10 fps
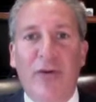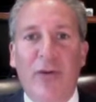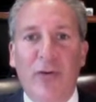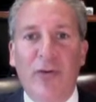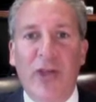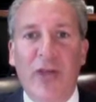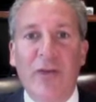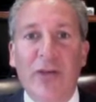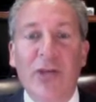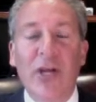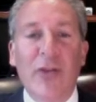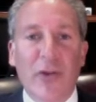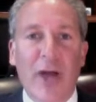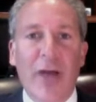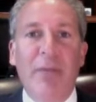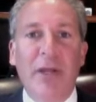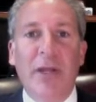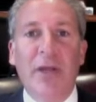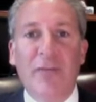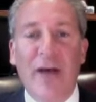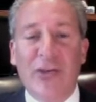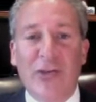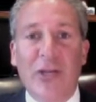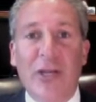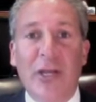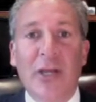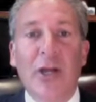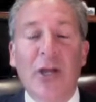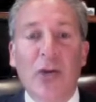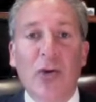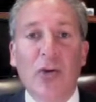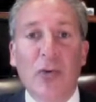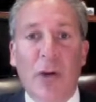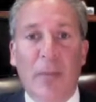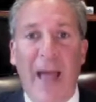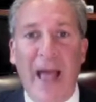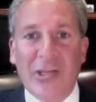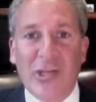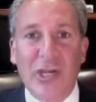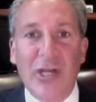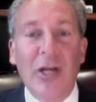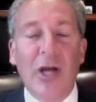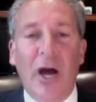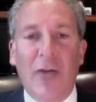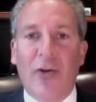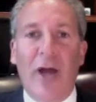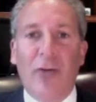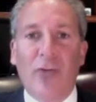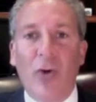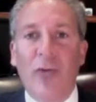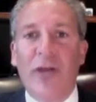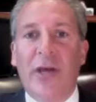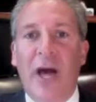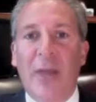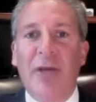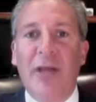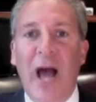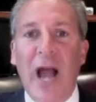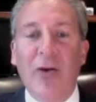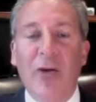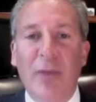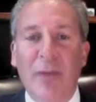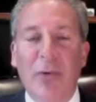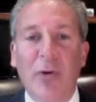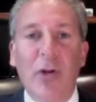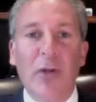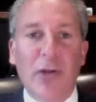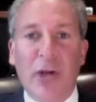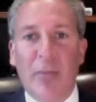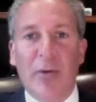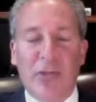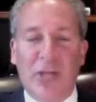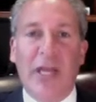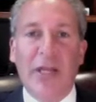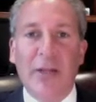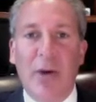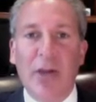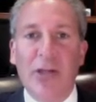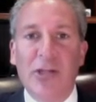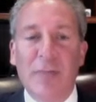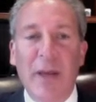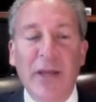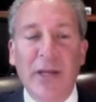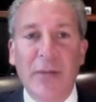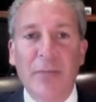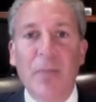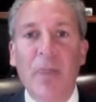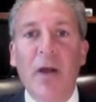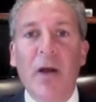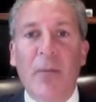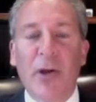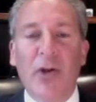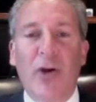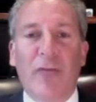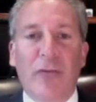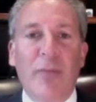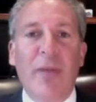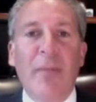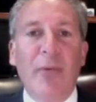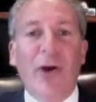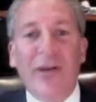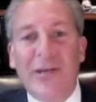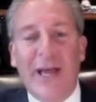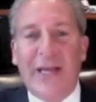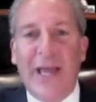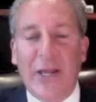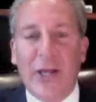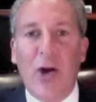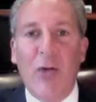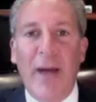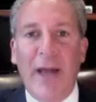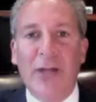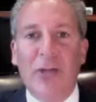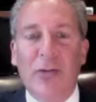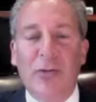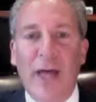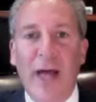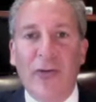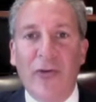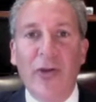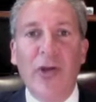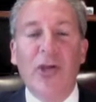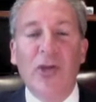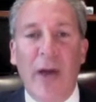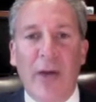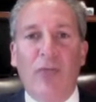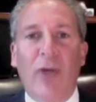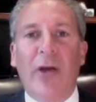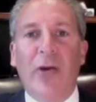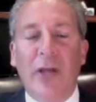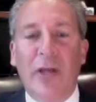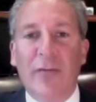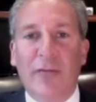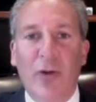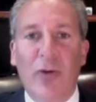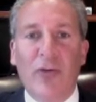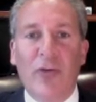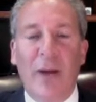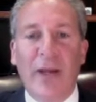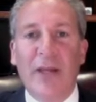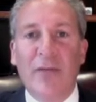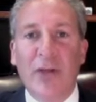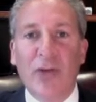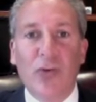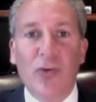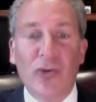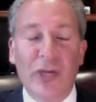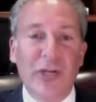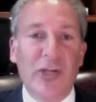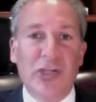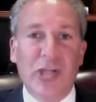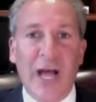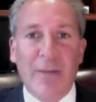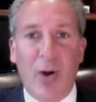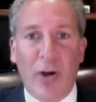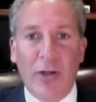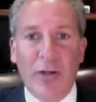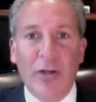of those savings. They're not being invested in new capacity. They're not growing the economy and hiring people. The government is taking the money and spending it. But you know, if you remember a decade ago, back in 2000, you had record inflows by individuals into the stock market